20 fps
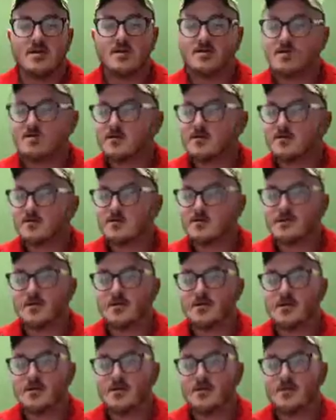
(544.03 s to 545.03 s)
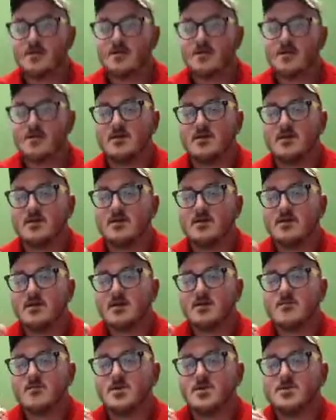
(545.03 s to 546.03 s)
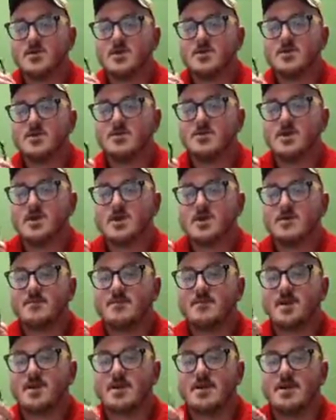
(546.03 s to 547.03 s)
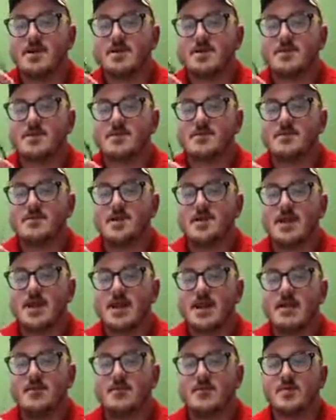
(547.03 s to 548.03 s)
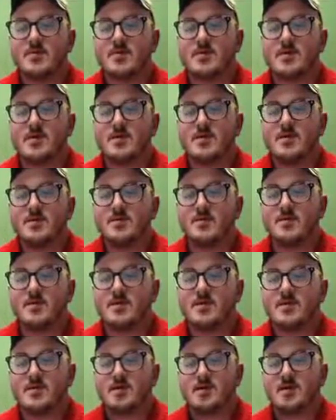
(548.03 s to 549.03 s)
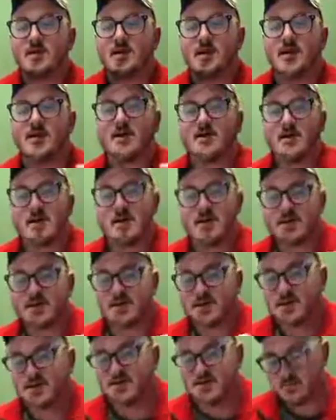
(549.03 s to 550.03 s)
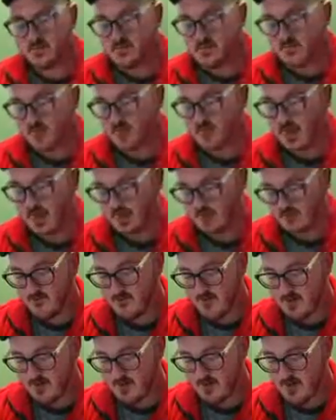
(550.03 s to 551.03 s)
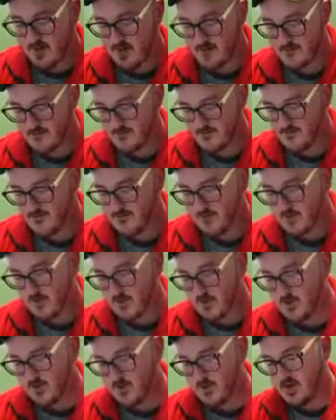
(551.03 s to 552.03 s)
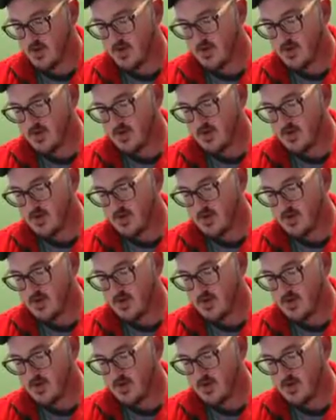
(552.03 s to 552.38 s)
We'll see. Alright. But dress your knot, make it nice and clean and happy looking, and you got yourself a double back figure eight. Alright.